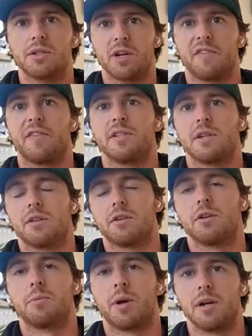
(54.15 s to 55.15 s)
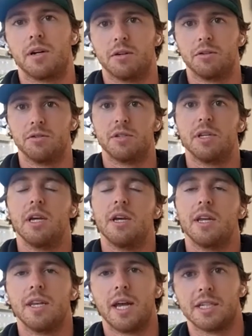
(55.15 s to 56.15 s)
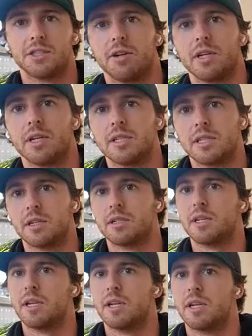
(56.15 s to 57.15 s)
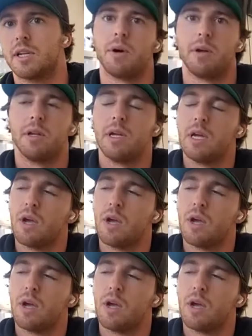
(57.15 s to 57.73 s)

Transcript: Griffin's our third partner who's not joining us here today, but